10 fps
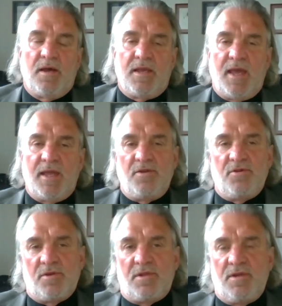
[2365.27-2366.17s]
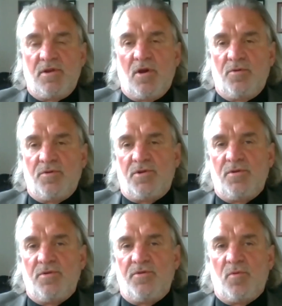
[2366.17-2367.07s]
Again, you just need to go
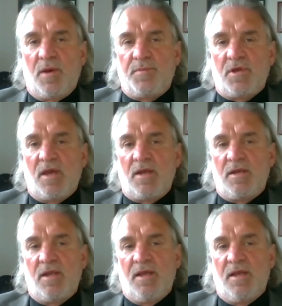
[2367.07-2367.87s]
to the website,